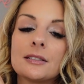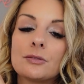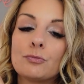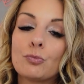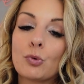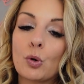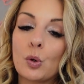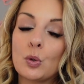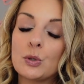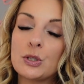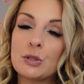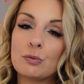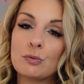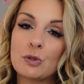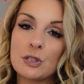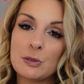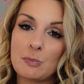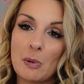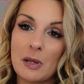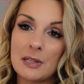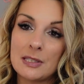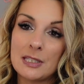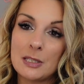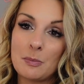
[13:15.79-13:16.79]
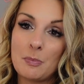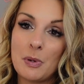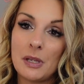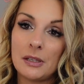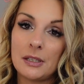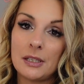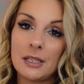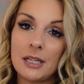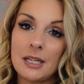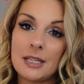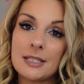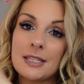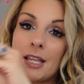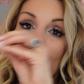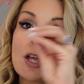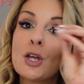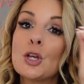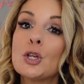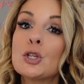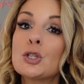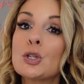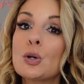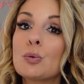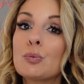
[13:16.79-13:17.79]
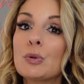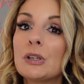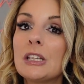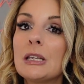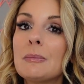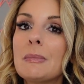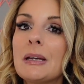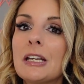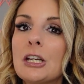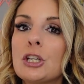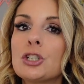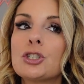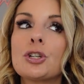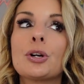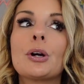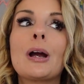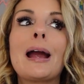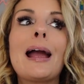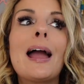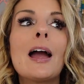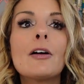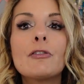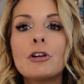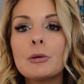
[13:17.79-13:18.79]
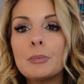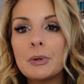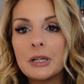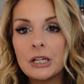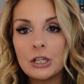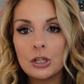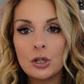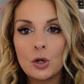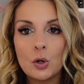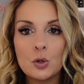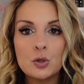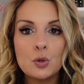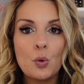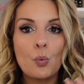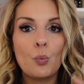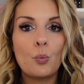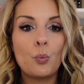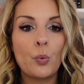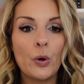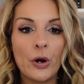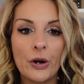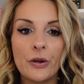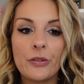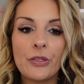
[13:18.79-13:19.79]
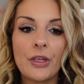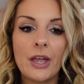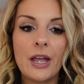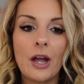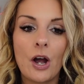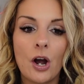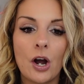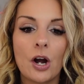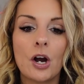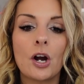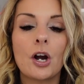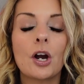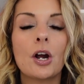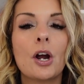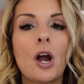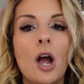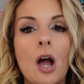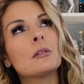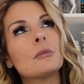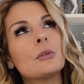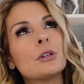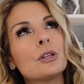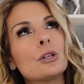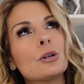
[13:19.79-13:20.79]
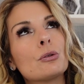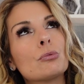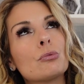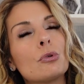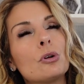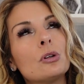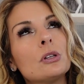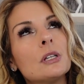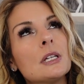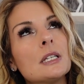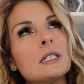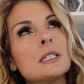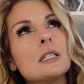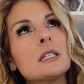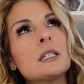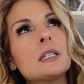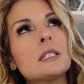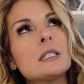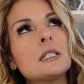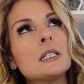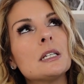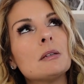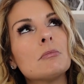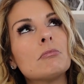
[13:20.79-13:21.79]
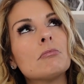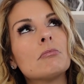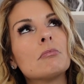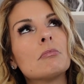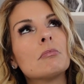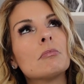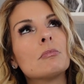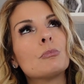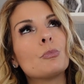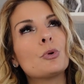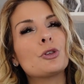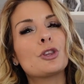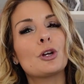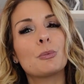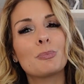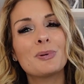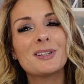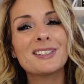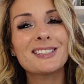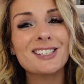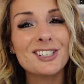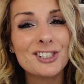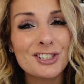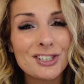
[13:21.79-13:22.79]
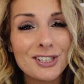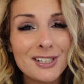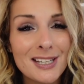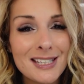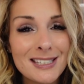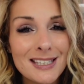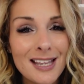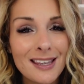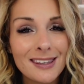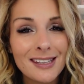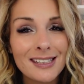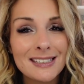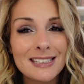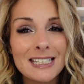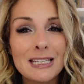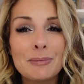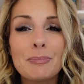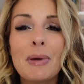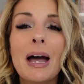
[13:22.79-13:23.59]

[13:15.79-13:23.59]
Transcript: roles and responsibilities. So really making sure everybody knows where they are, what their role is in the team, what their position is on the team.